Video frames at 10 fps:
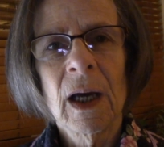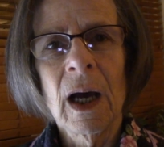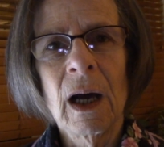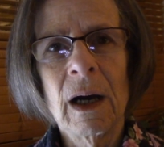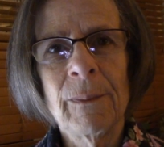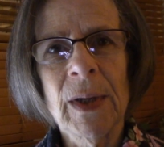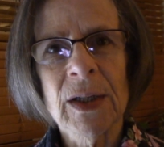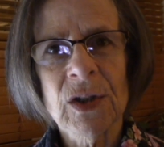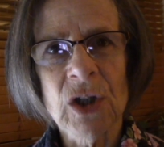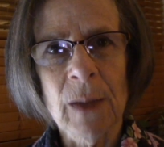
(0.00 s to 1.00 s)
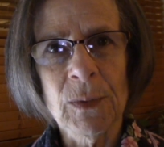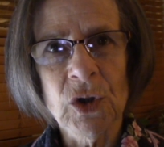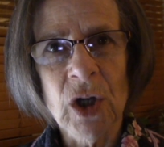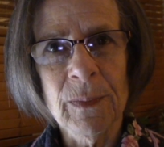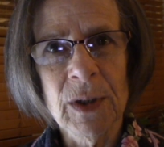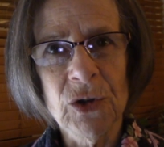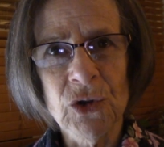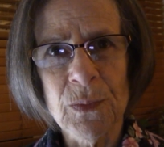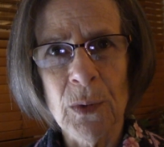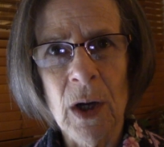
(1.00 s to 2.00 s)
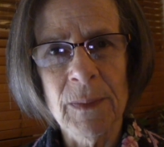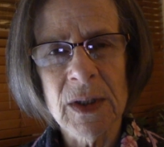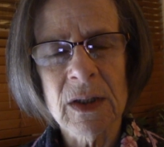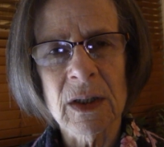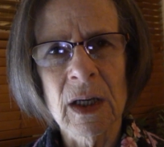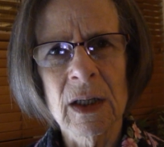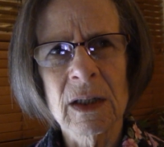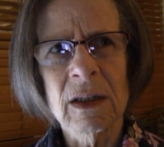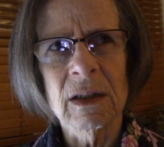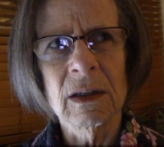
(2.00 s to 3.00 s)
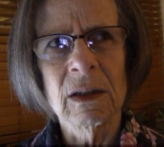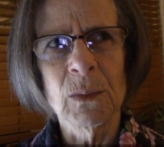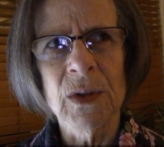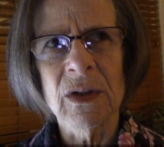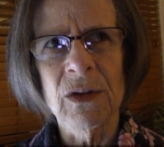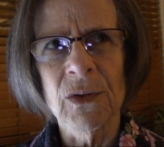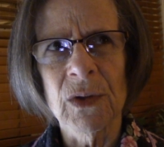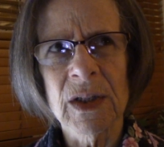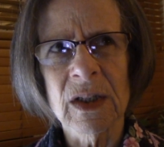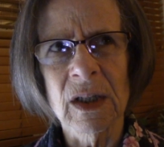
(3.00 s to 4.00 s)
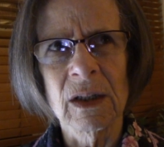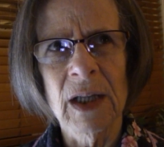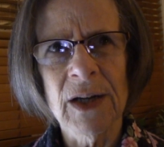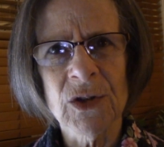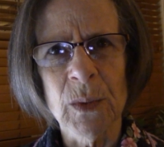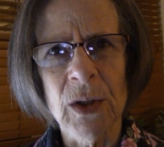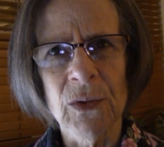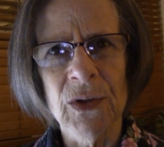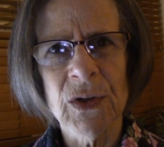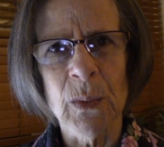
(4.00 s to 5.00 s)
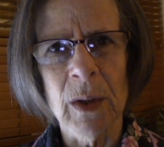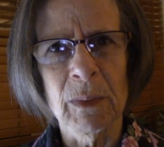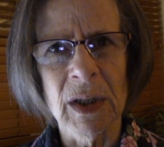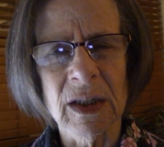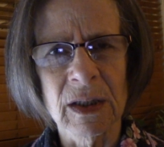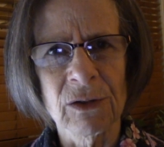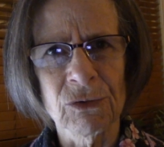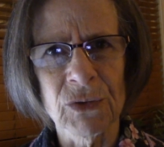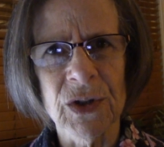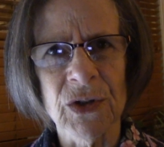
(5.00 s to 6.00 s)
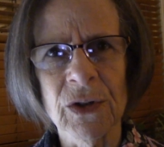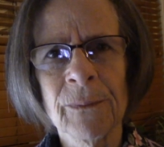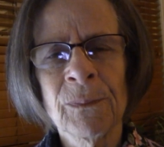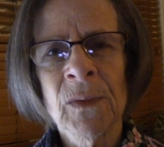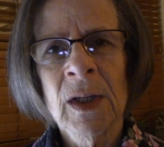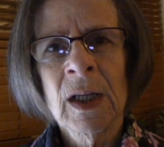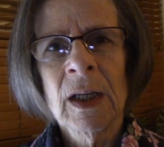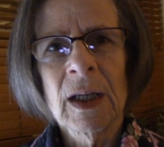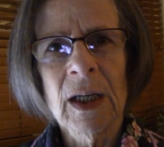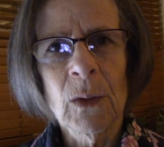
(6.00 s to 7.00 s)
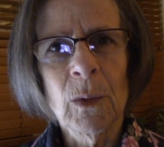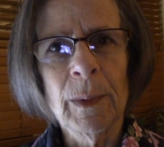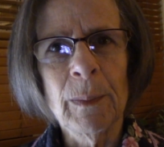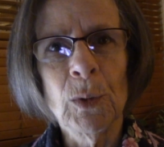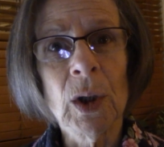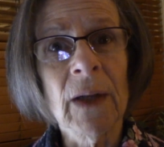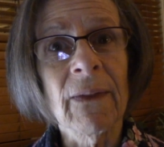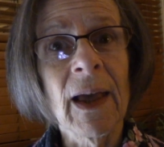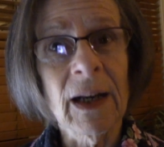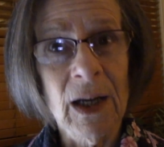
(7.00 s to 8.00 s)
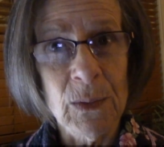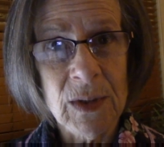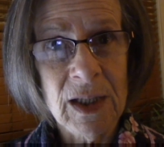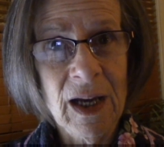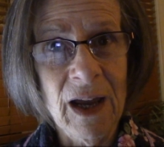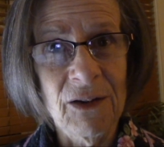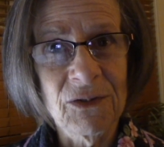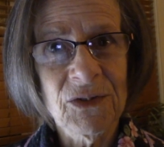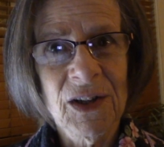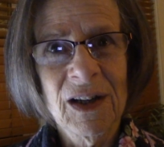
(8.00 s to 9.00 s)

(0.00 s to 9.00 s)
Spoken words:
at Stop and Shop, Nature's Promise. And it was either on sale last week or this week, but it's in the freezer. And I will be pulling that out to have